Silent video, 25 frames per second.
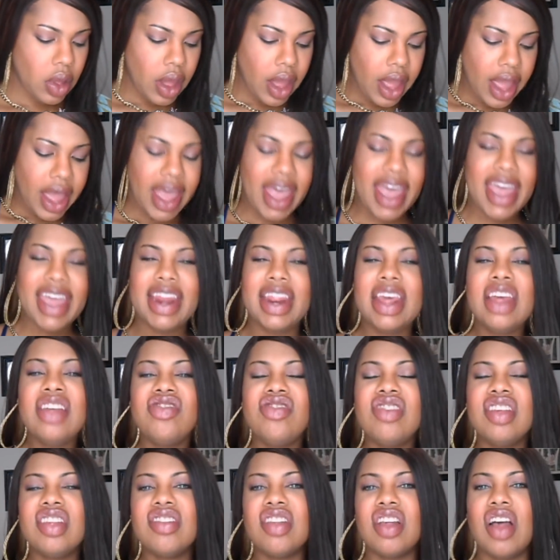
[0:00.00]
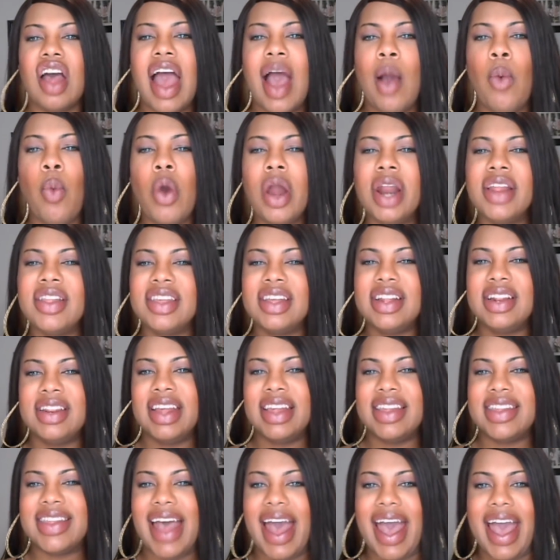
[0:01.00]
And it's just, I wanted to
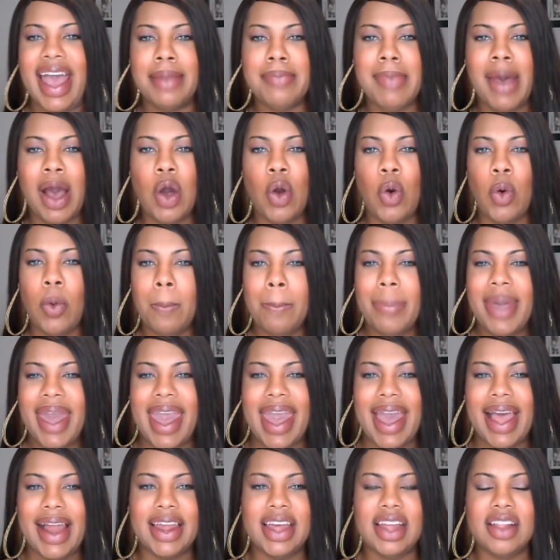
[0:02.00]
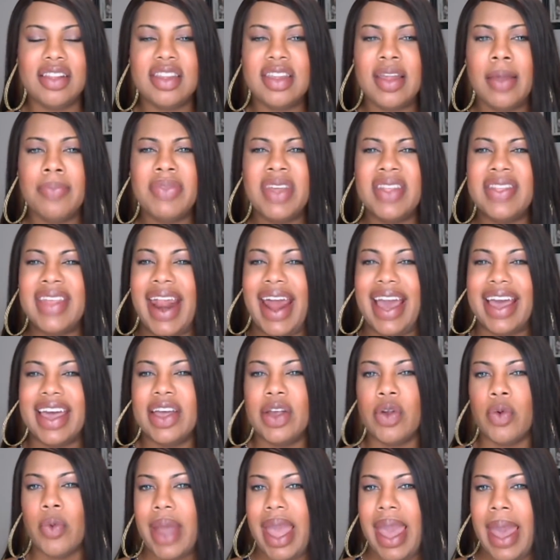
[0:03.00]
design my own palette, something that I
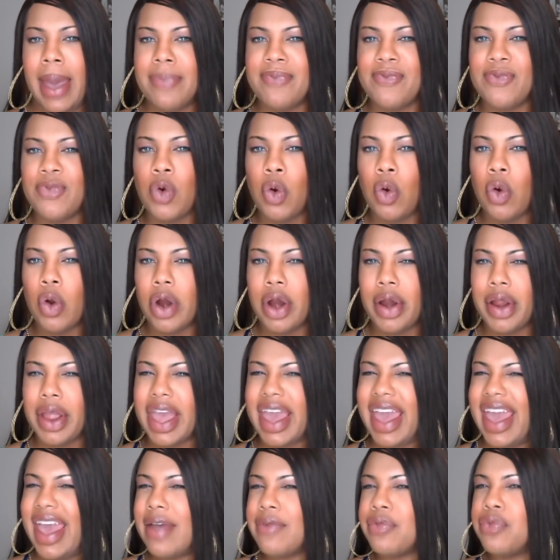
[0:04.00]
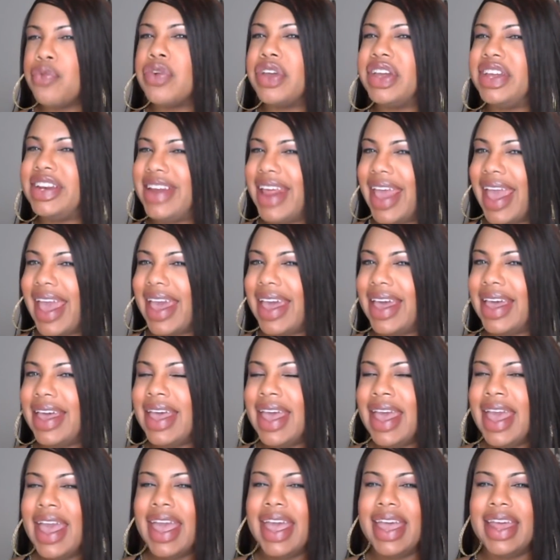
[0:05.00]
could grab for every day.
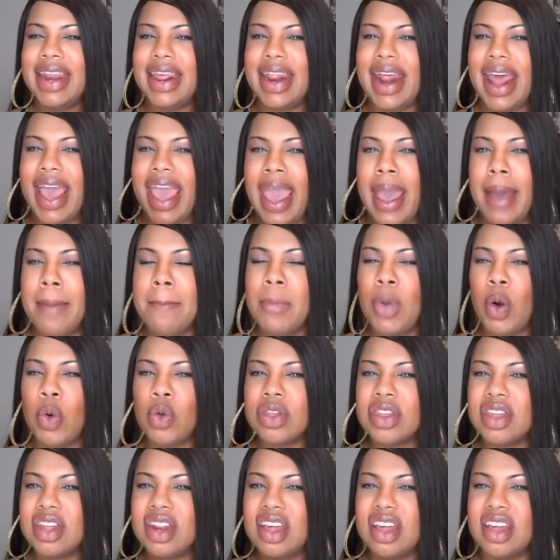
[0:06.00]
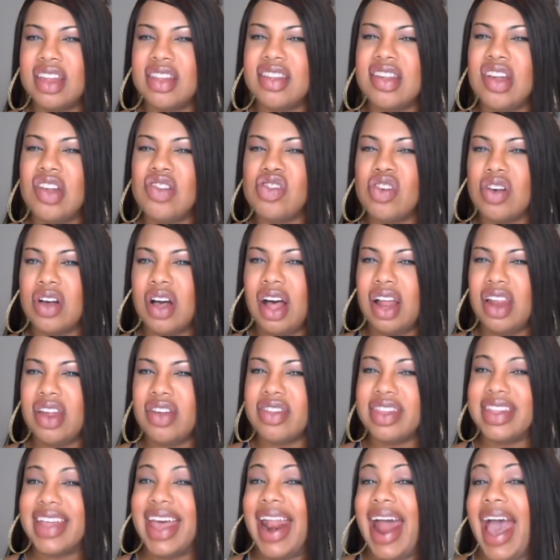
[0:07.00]
And it had most of the essential
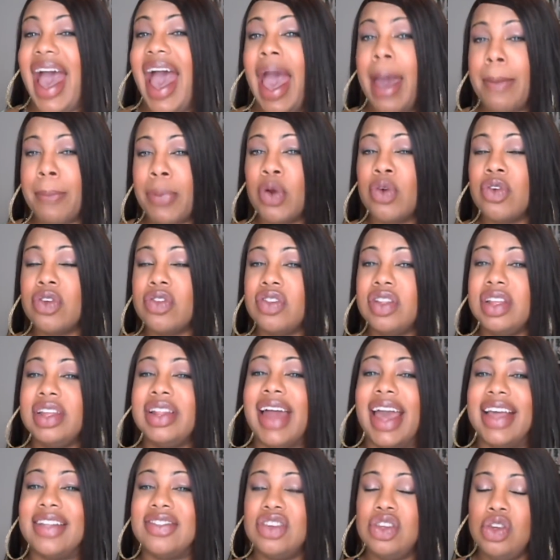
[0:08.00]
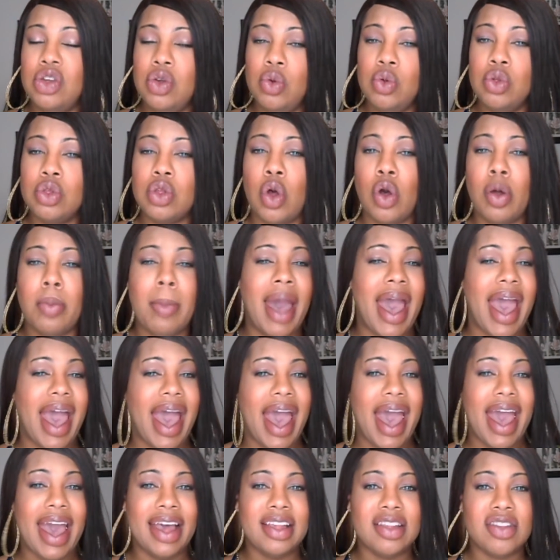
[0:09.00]
colors that I personally like to use on my
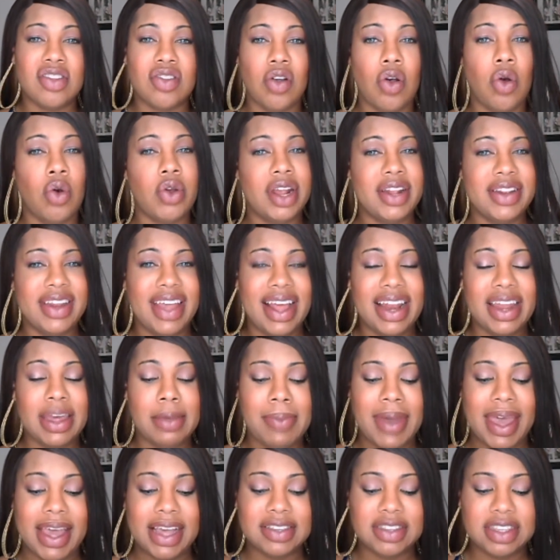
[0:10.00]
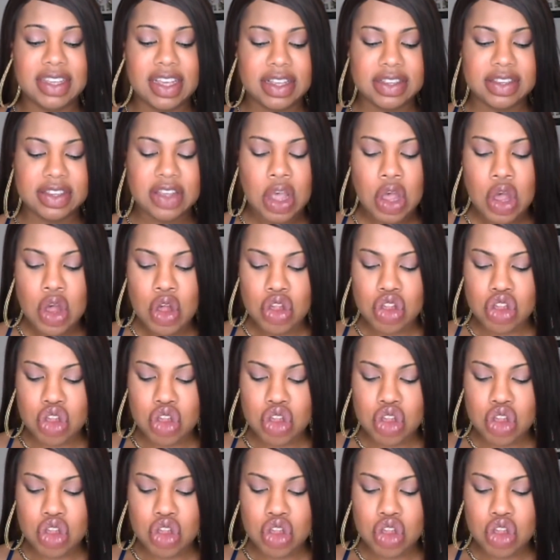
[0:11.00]
eyes on a daily basis.